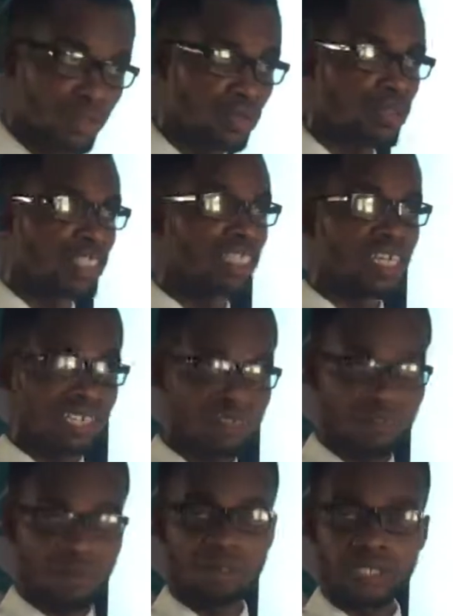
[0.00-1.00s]
You need an
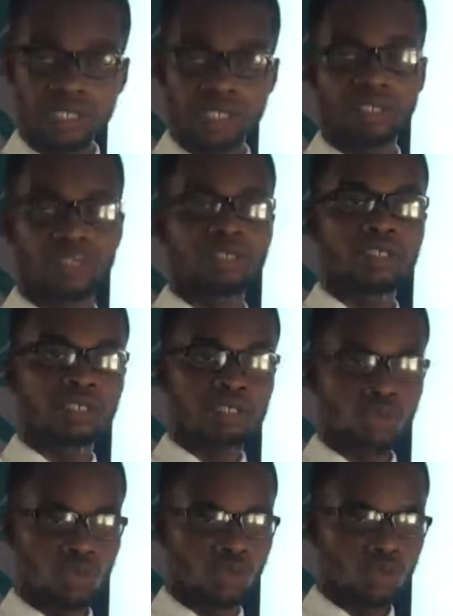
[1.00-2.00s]
information
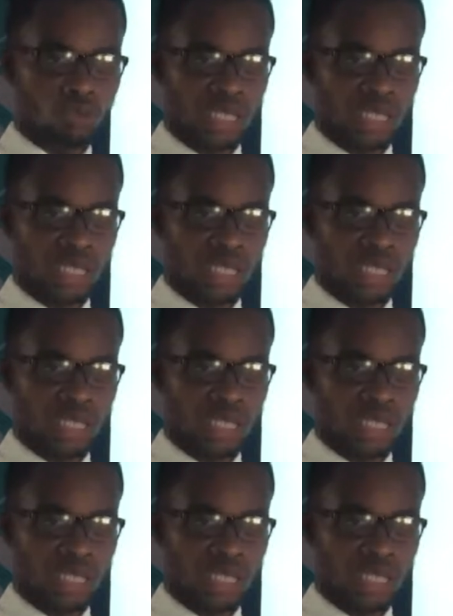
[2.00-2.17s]
to